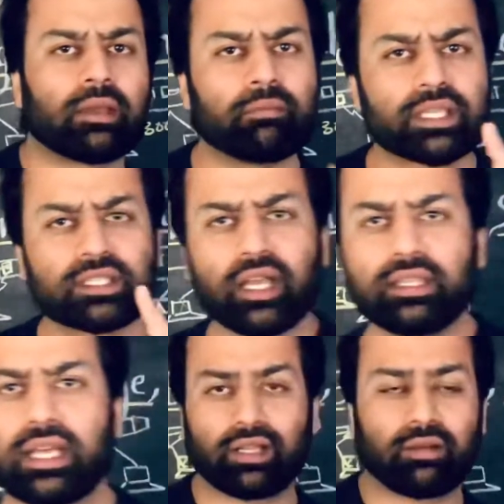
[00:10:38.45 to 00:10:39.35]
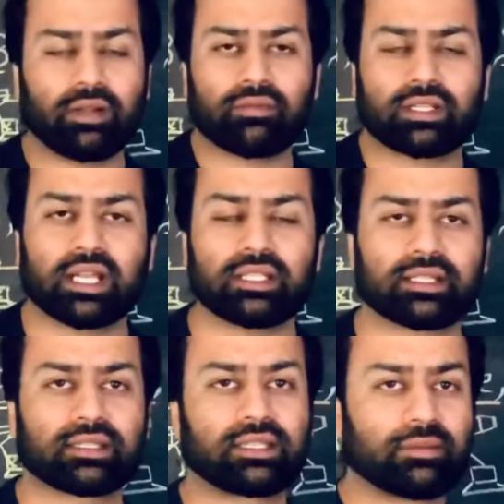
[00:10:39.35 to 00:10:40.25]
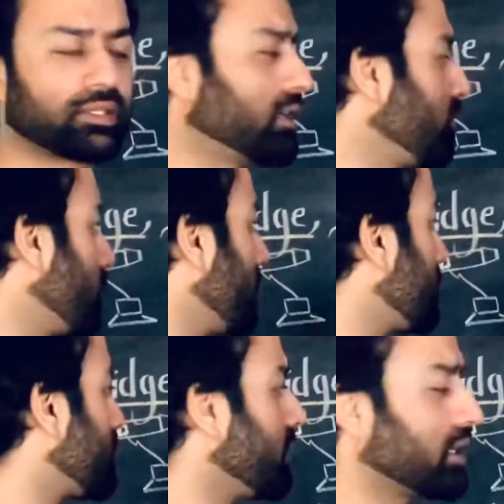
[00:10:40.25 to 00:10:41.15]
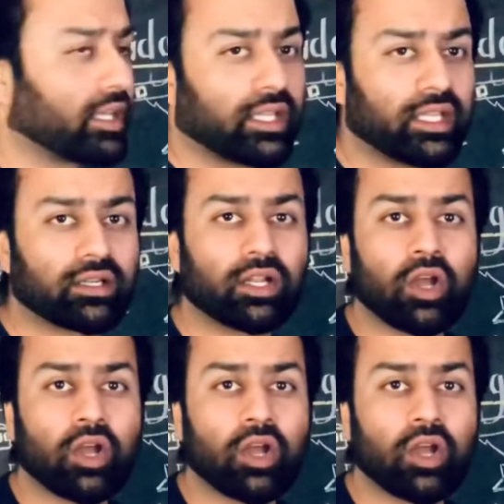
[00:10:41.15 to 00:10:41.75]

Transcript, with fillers: Beside that, one of the other tips that I'm going to share in here,